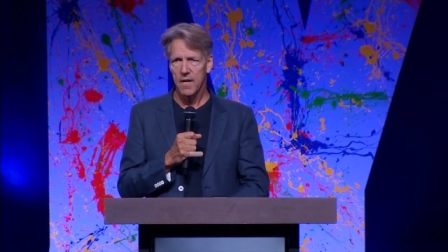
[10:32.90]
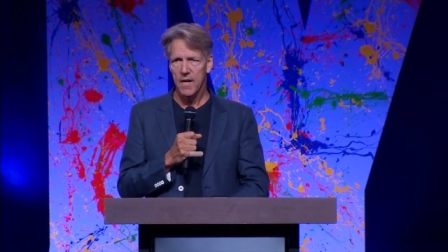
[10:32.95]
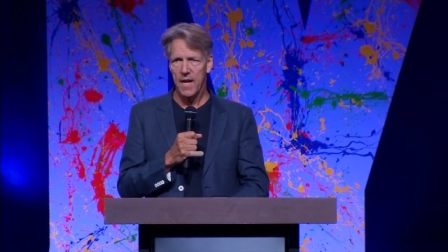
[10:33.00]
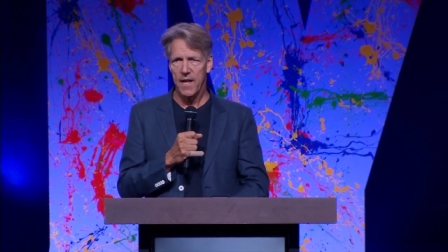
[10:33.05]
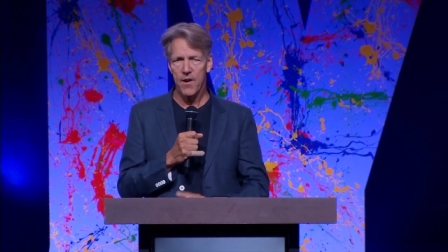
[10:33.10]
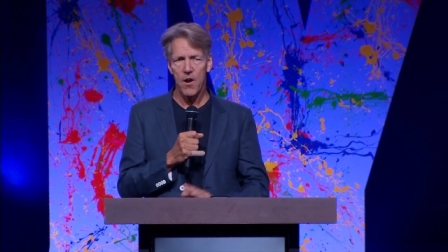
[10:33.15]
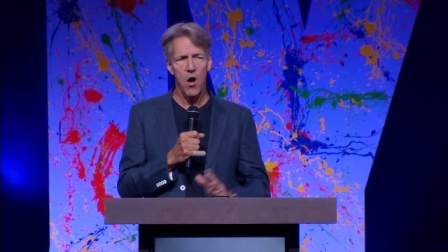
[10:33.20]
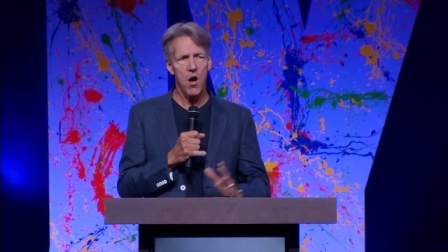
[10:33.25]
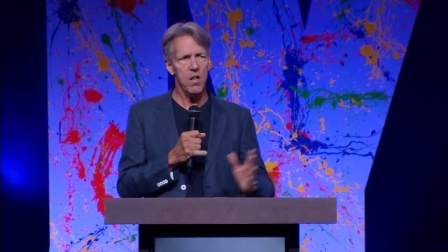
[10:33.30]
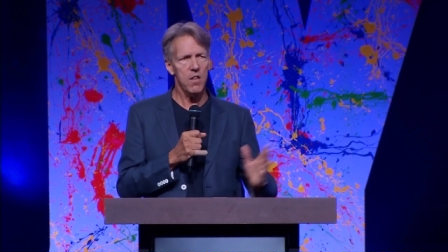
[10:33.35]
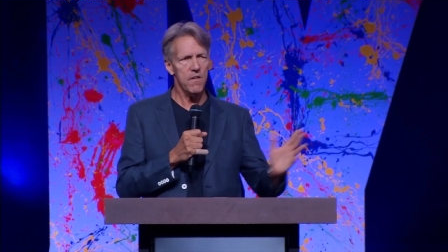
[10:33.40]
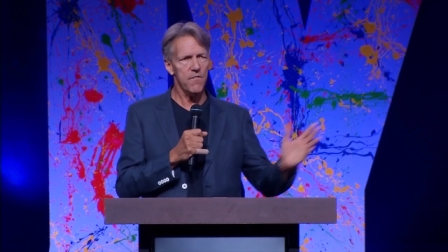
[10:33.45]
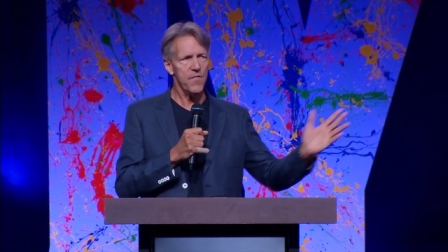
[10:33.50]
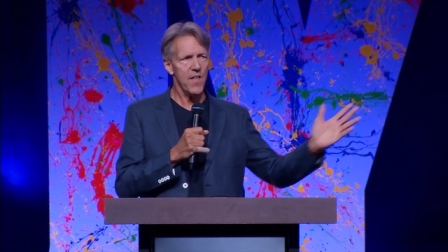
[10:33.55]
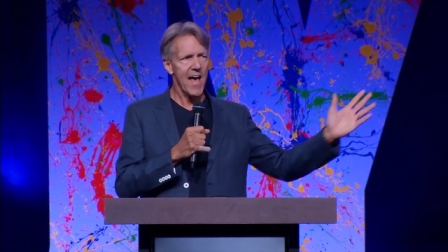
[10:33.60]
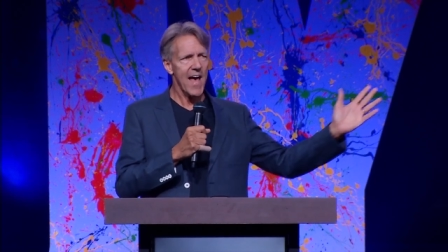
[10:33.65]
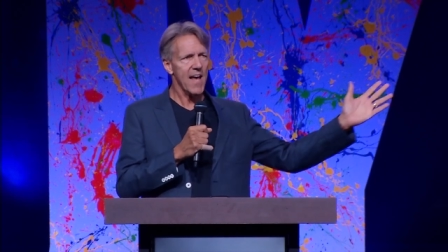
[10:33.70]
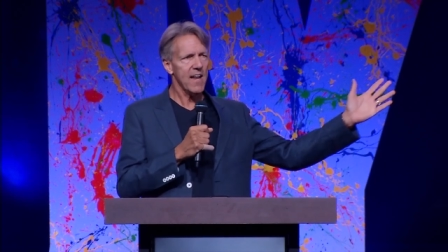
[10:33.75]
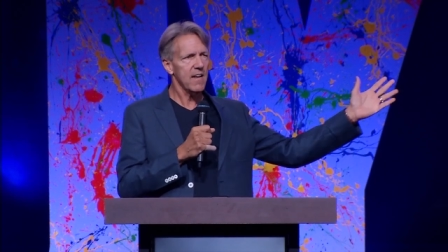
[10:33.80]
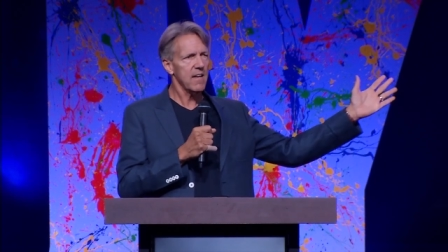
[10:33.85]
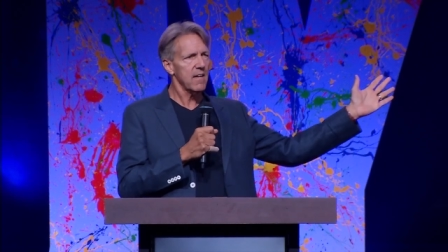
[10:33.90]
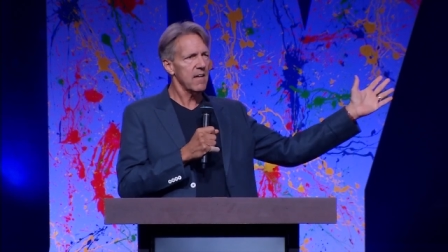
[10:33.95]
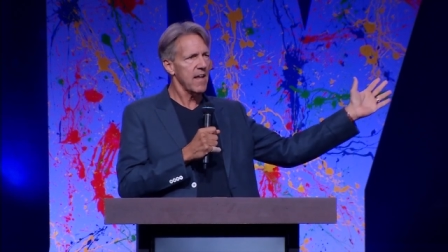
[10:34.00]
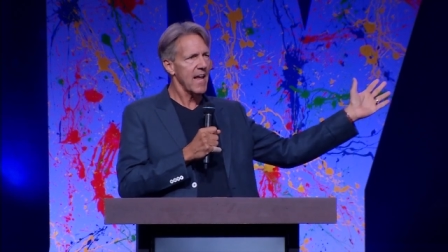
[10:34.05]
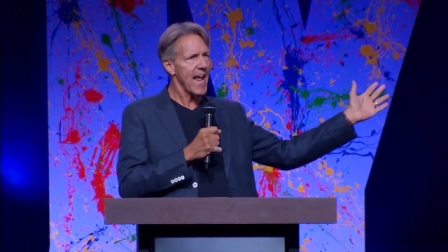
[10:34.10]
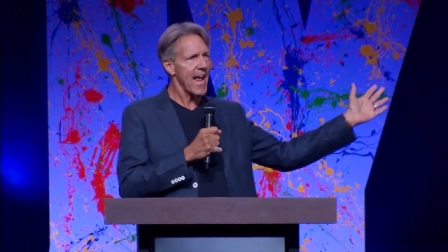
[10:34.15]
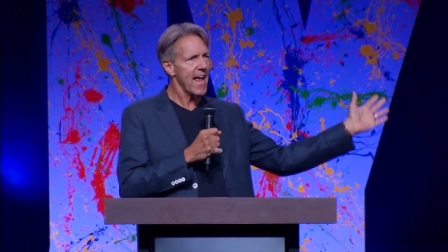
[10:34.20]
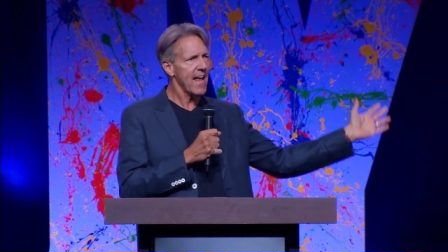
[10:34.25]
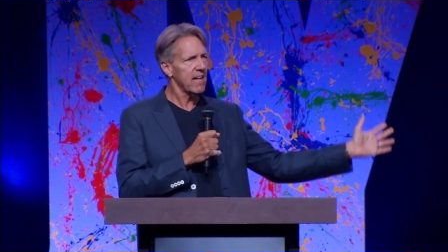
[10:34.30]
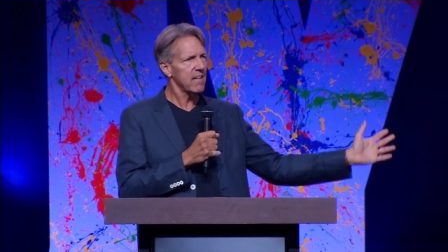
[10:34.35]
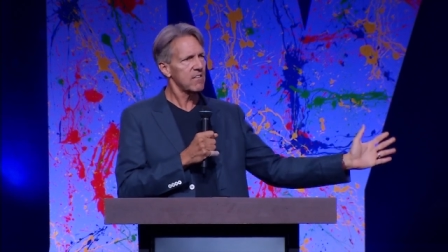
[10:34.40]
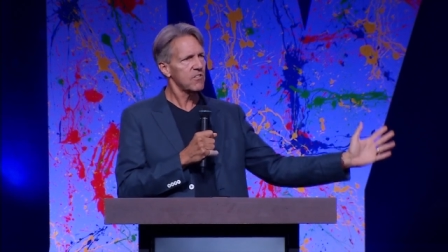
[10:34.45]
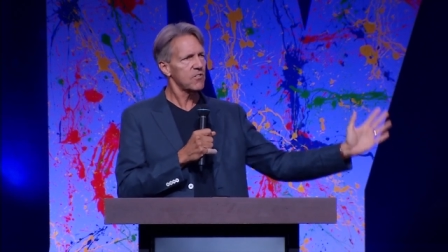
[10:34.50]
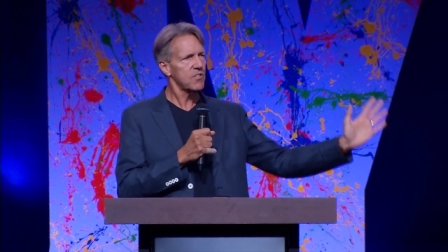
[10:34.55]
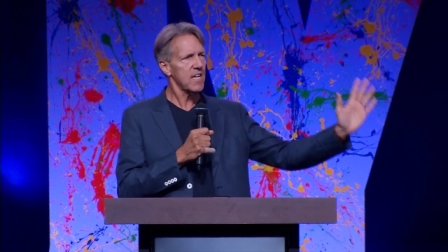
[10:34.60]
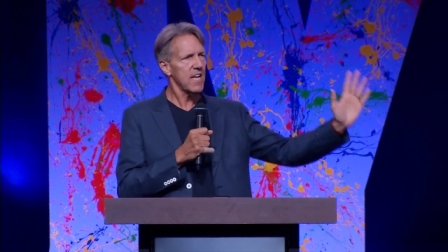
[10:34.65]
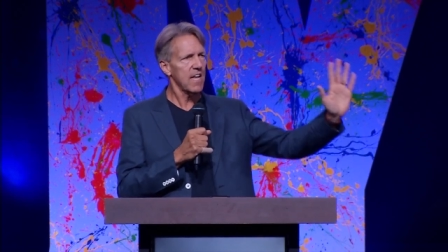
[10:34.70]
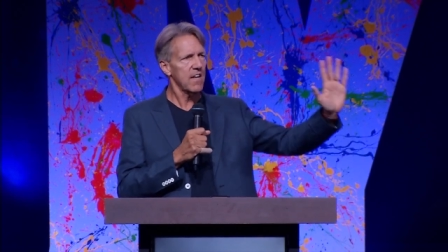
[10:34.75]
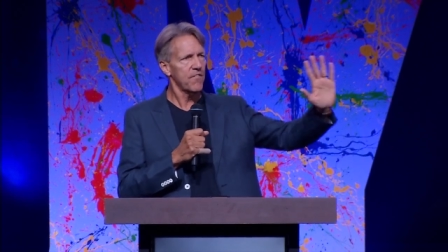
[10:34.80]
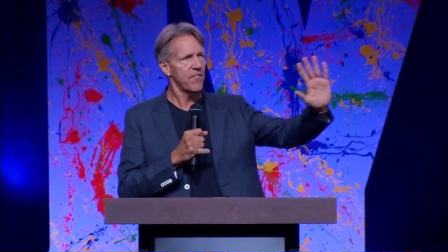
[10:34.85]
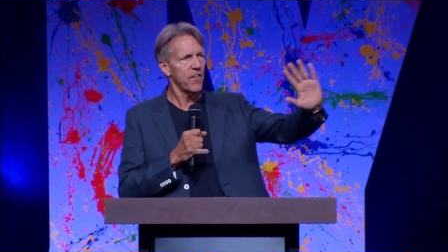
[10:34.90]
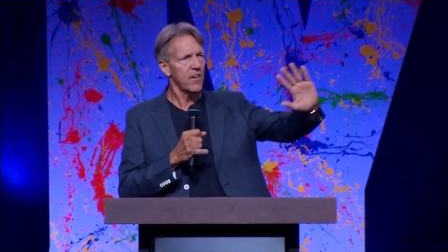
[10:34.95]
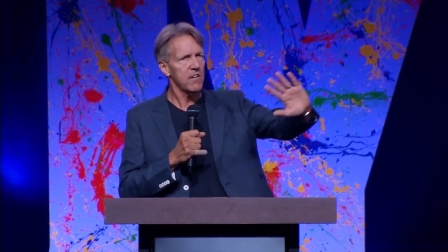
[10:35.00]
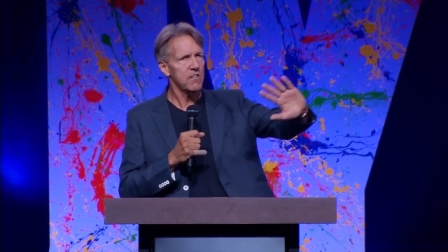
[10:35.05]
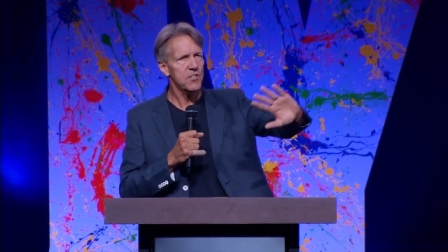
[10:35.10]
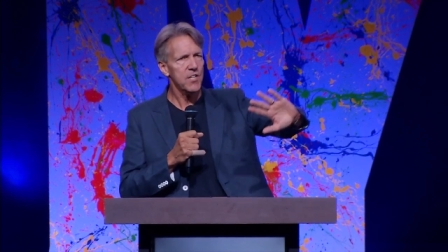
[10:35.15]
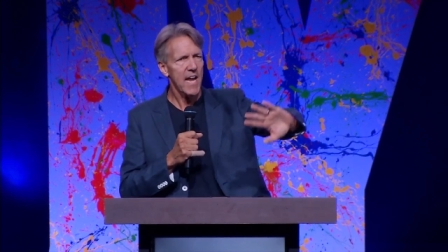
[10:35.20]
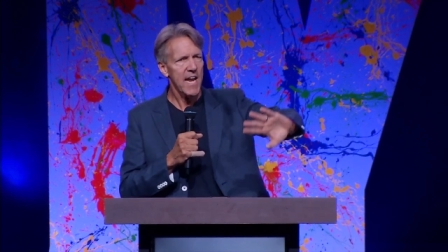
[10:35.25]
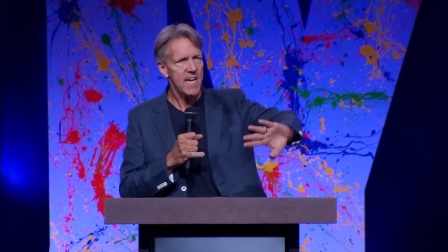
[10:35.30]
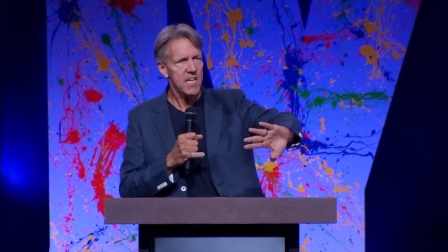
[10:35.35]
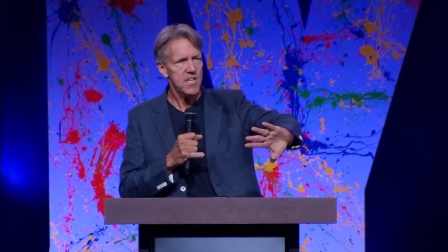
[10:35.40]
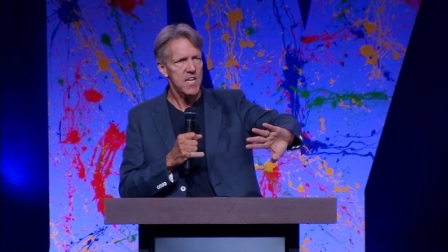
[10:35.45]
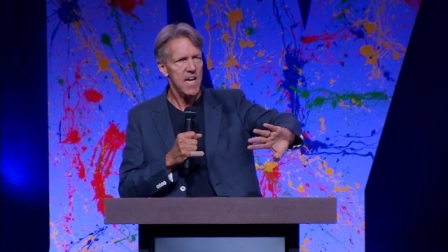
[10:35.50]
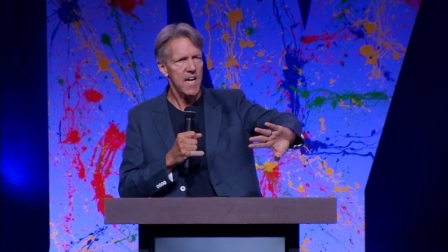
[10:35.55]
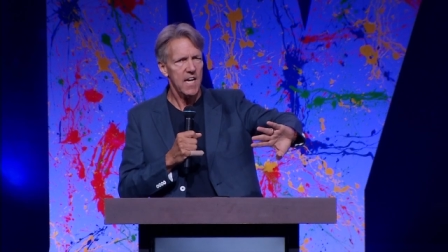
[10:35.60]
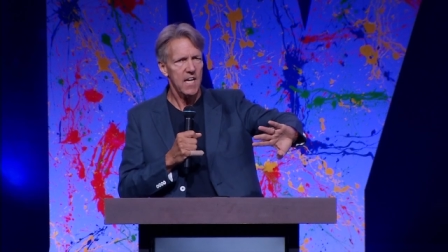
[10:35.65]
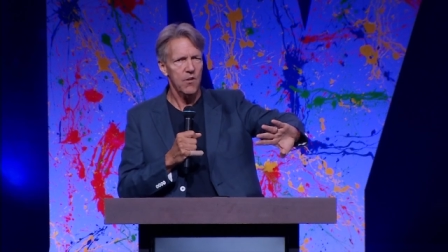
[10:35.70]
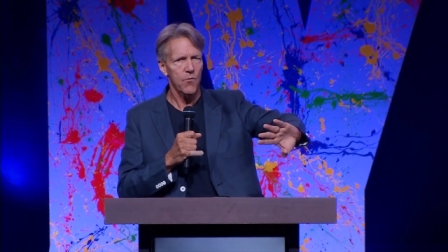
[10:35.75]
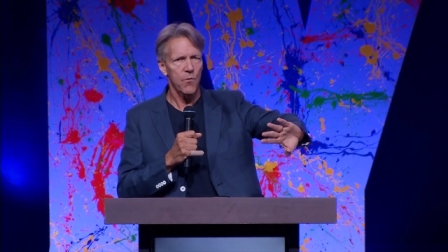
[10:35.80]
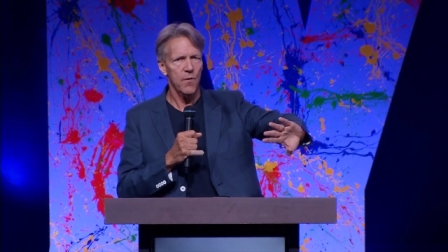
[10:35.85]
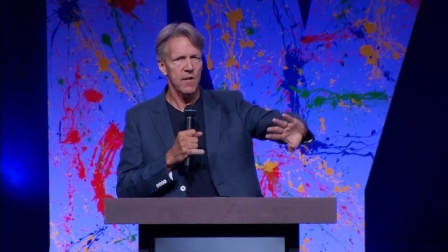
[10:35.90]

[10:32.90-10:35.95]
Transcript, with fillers: And all of that ends in verse 18,